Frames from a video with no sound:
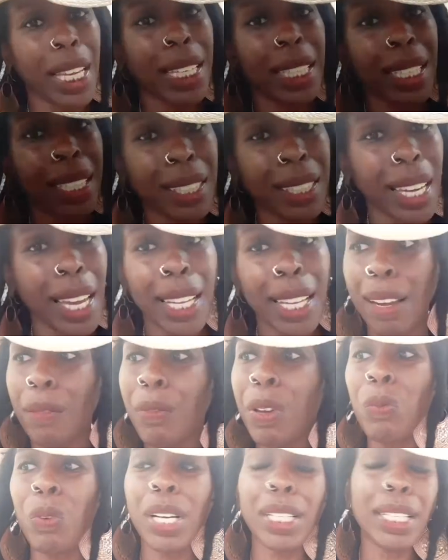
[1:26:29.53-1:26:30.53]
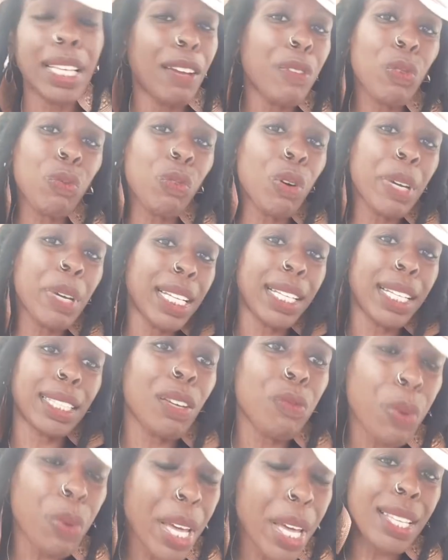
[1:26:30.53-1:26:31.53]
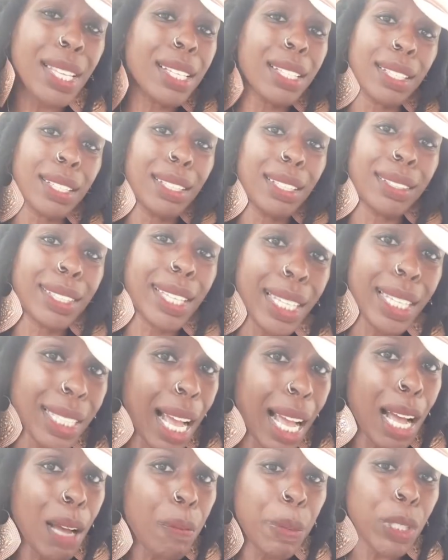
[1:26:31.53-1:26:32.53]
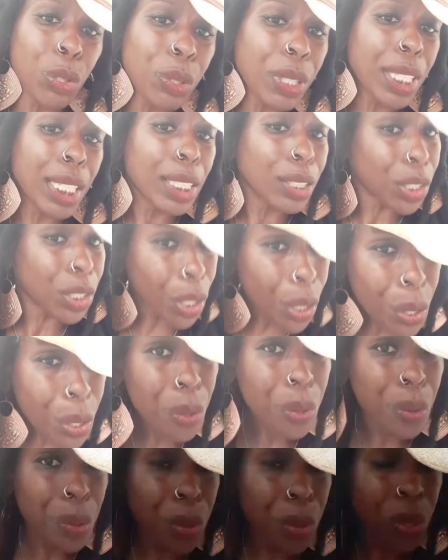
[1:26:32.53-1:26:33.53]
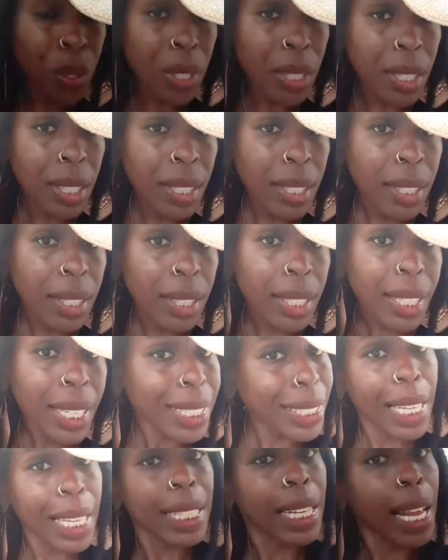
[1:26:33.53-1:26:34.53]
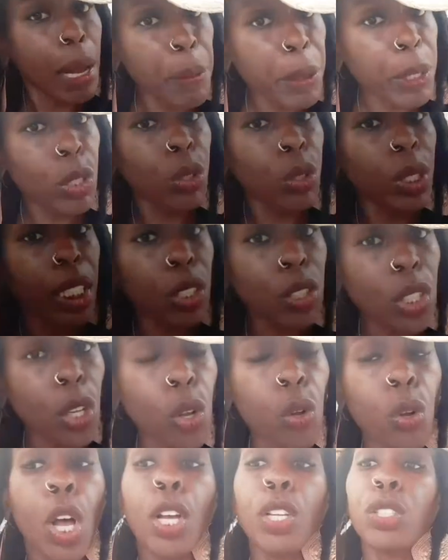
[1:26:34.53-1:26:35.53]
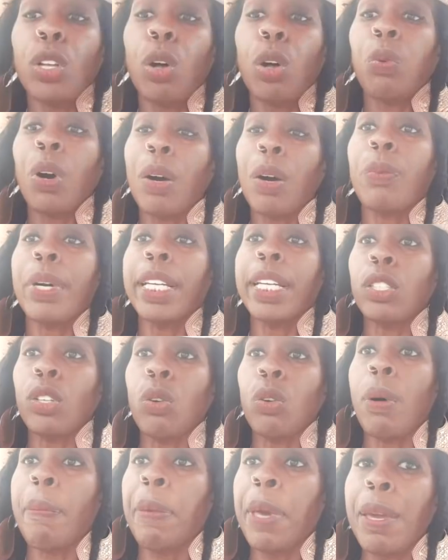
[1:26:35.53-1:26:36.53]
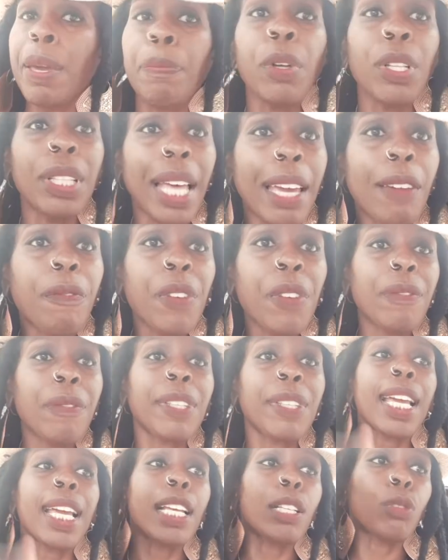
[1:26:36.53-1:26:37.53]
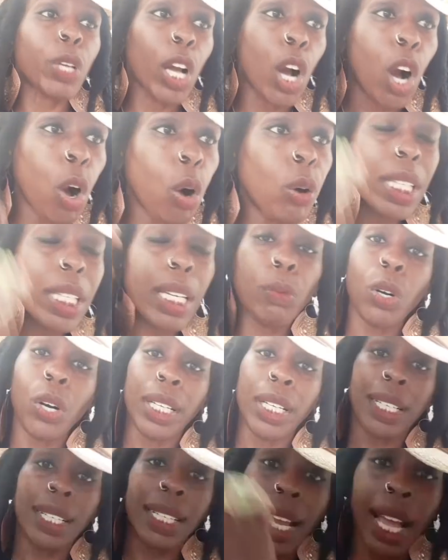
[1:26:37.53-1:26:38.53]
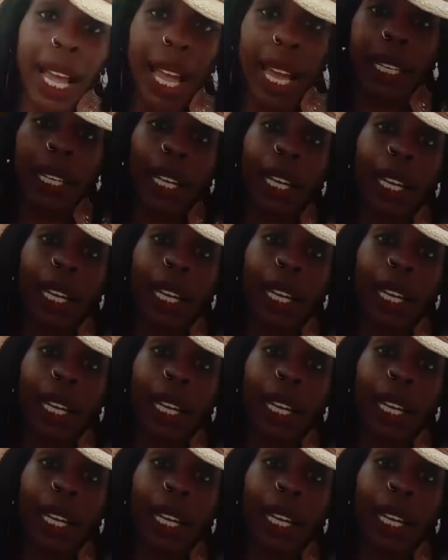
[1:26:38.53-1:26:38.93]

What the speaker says: can get. Every woman that they with is getting an opportunity too. Is getting an opportunity too. So what we do with people like 50 is we holy water that.